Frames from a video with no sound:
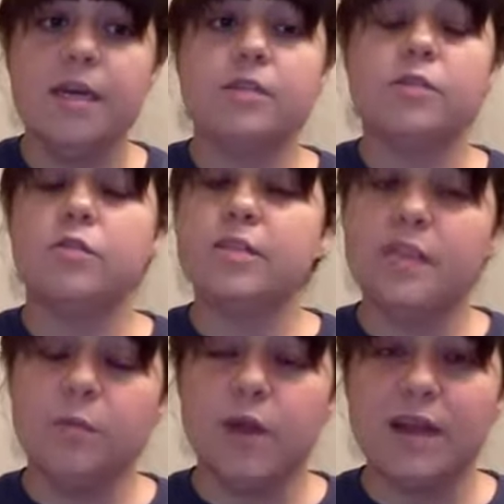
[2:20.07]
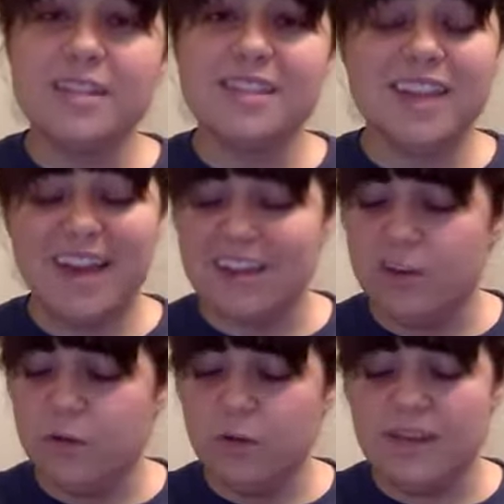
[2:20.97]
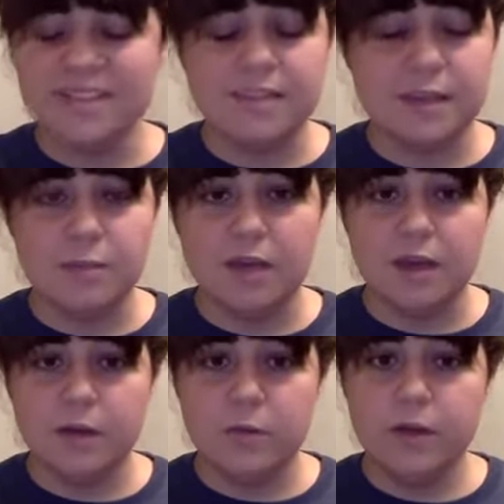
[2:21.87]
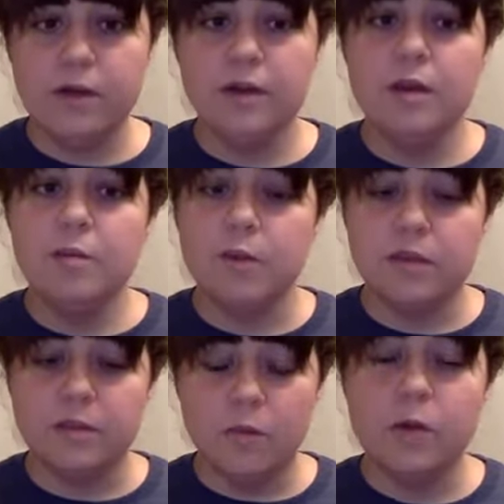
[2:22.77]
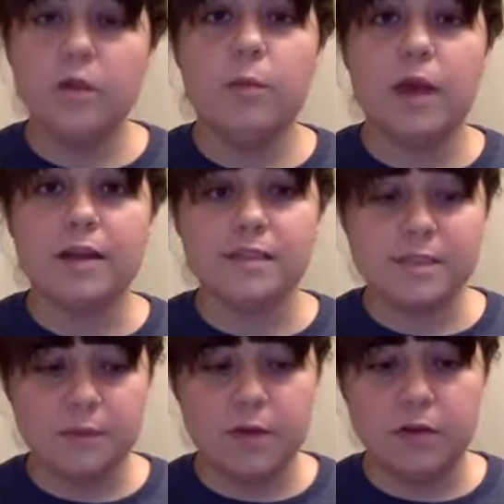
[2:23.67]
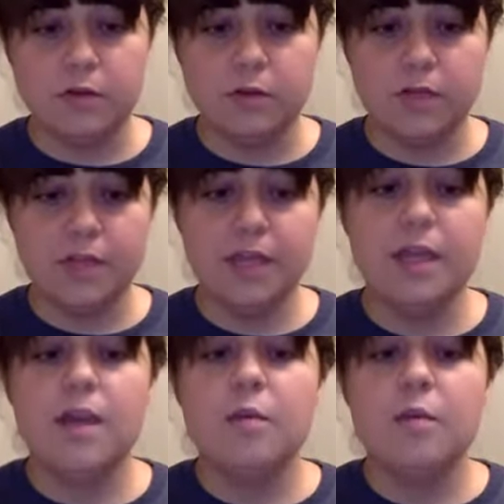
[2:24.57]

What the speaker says: So just keep practicing it. I know it can be kind of weird, but the more you practice, the better you'll get.